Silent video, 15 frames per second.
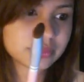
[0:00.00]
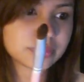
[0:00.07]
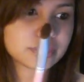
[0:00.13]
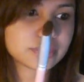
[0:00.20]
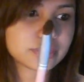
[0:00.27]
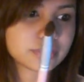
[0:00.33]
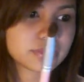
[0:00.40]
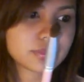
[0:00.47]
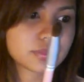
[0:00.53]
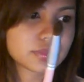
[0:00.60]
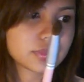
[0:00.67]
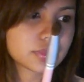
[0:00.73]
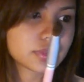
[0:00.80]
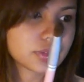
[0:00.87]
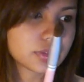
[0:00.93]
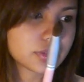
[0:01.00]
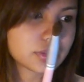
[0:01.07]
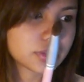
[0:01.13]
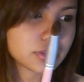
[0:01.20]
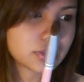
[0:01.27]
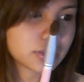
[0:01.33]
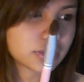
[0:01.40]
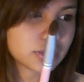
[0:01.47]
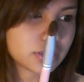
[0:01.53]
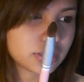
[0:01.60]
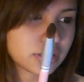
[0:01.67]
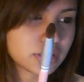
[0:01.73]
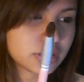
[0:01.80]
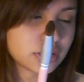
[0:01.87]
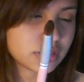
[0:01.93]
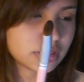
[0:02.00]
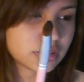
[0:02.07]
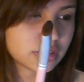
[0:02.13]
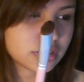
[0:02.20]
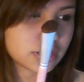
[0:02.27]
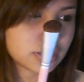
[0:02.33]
Nothing is said.